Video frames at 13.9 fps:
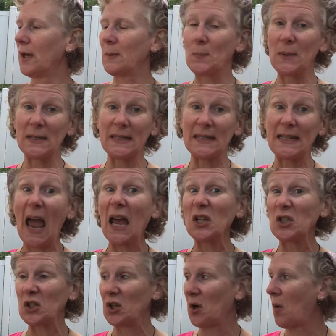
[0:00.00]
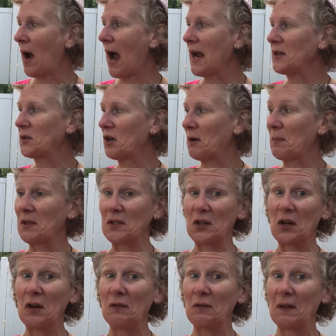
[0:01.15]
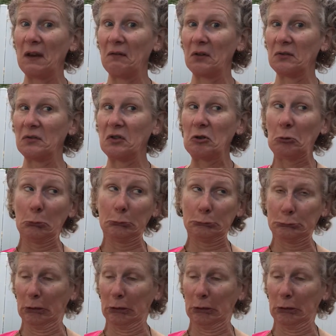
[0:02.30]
and pistachio ice cream is her favorite too.